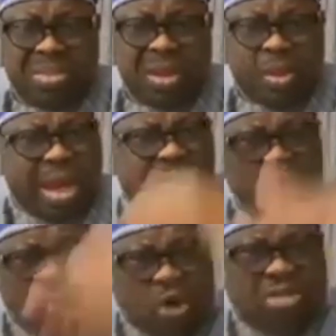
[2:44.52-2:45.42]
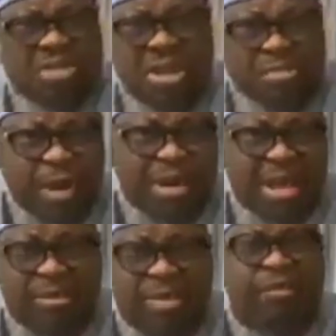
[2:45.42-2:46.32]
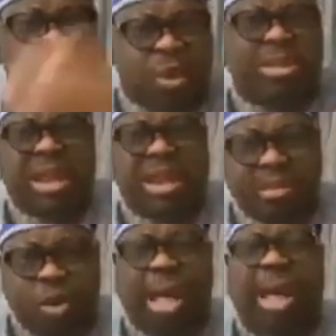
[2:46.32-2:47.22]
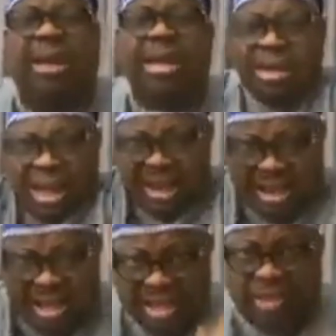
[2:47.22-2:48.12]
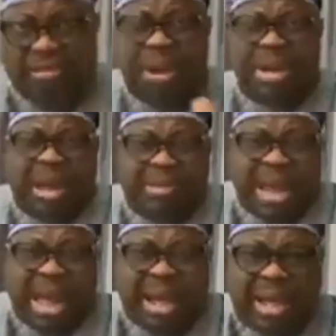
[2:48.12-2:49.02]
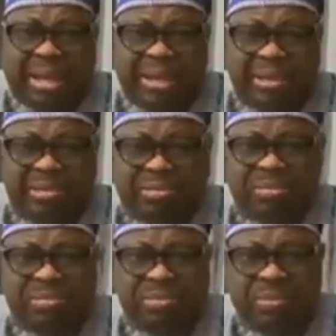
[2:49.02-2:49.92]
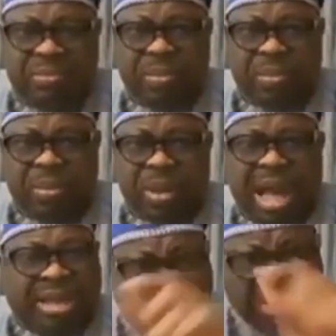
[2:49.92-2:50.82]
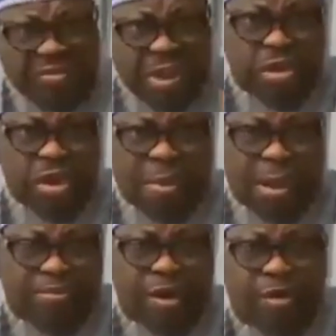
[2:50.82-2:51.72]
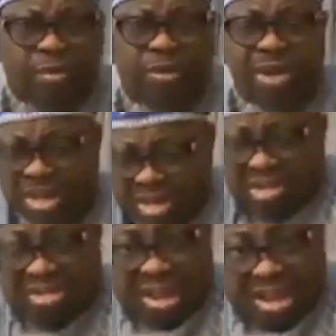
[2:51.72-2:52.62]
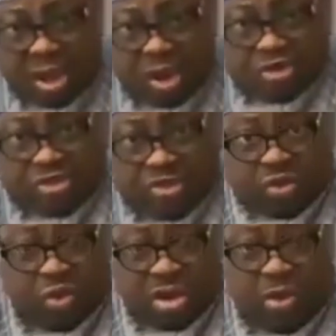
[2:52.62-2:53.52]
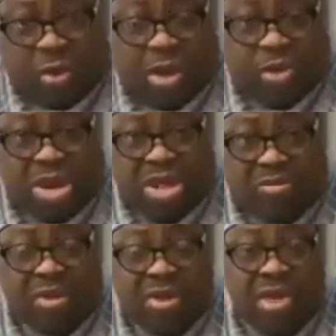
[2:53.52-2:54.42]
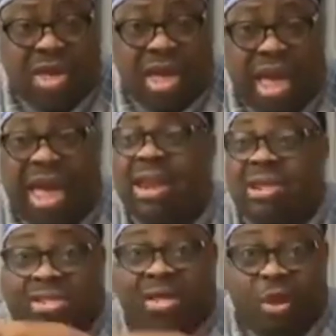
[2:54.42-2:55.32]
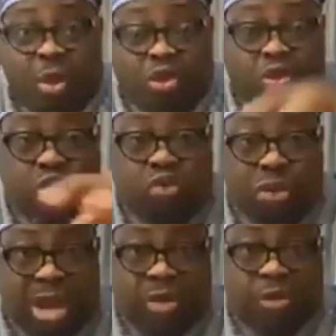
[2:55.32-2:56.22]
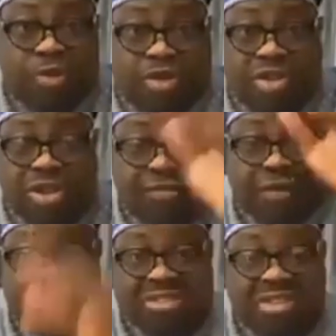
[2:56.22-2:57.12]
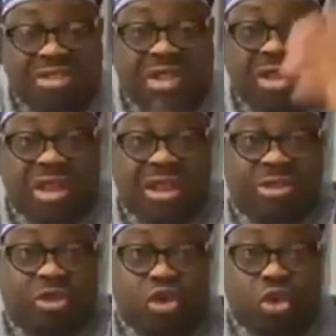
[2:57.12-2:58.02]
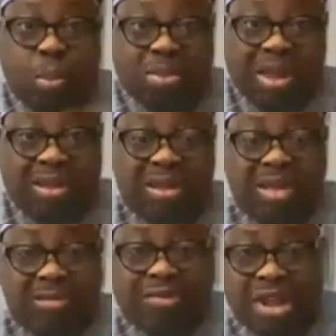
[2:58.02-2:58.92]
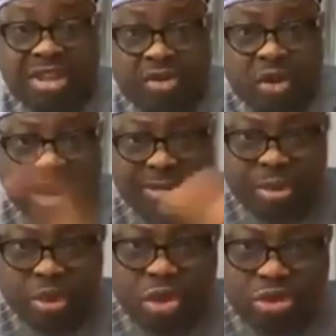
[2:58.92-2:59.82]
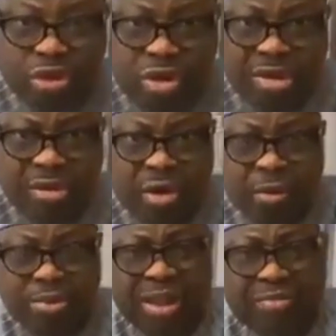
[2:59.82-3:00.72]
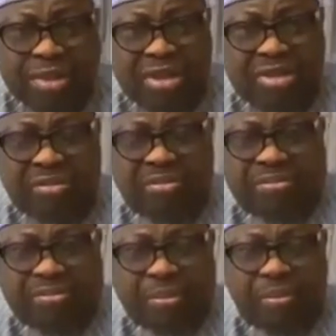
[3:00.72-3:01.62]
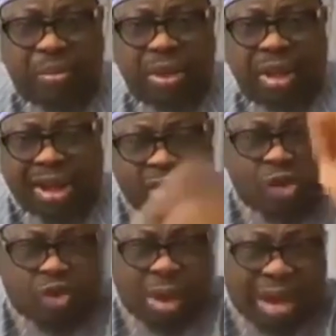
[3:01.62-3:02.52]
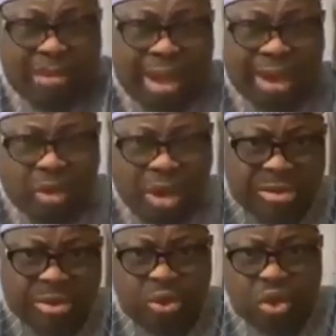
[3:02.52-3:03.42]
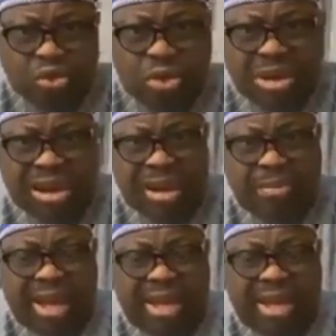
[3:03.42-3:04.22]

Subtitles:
We are the ones causing the problem. If you want an Igbo man, then bring them nearer. And see if they will not perform. In this Lagos today, where we live, anything we want to do now, innovation, the first thing is, let's go to Computer Village. Who are the people controlling Computer Village? Let's go to Alaba. Who are the people controlling Alaba?